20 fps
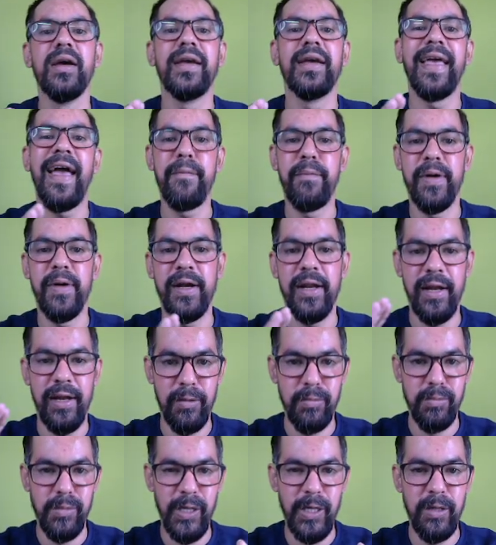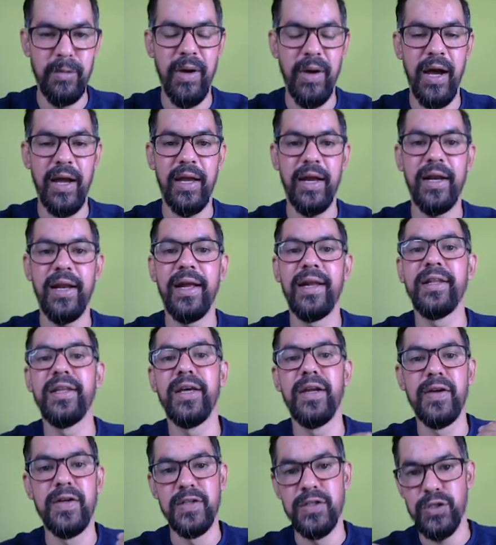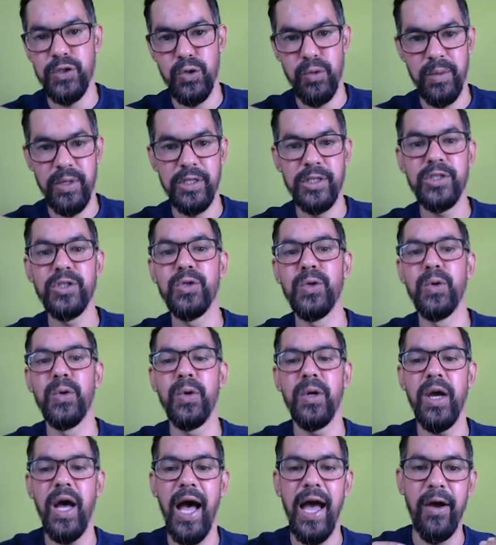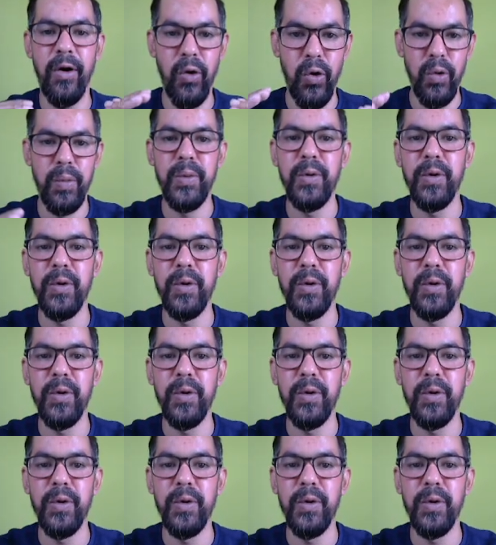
capital and money market and their instruments. So, I hope